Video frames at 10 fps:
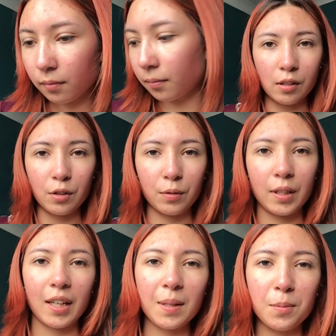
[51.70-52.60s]
So the
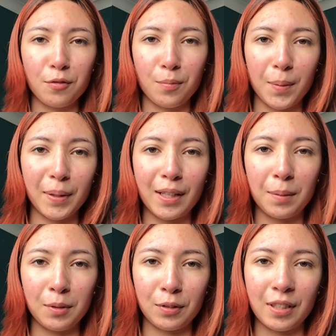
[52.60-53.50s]
aim of my makeup
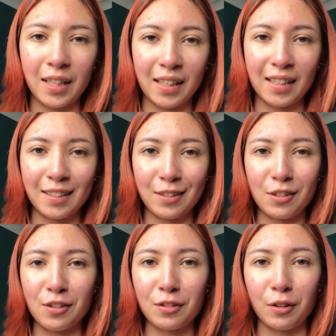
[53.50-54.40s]
look today is to
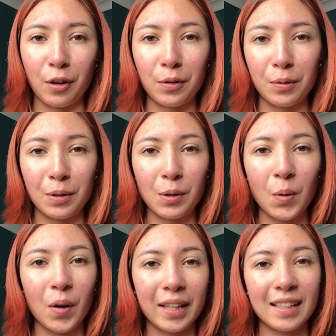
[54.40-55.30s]
go
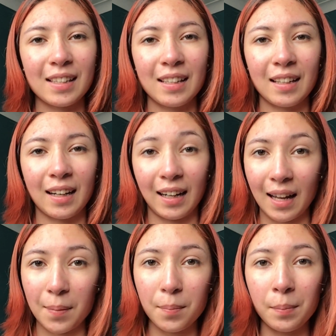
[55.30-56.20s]
quite
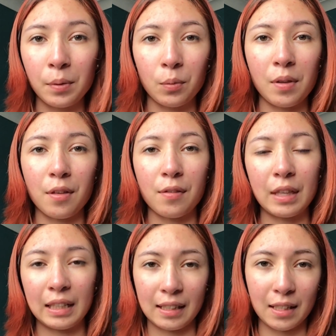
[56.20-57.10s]
glam, but with the
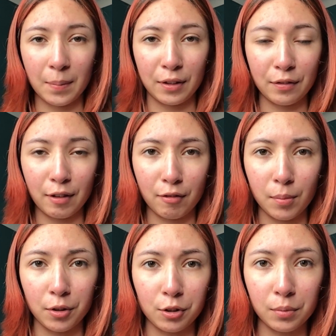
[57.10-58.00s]
least amount of effort
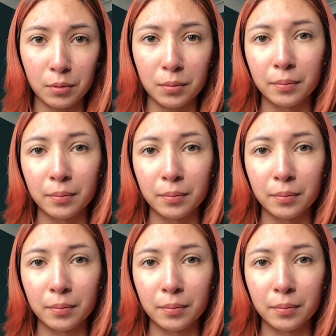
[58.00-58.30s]
possible.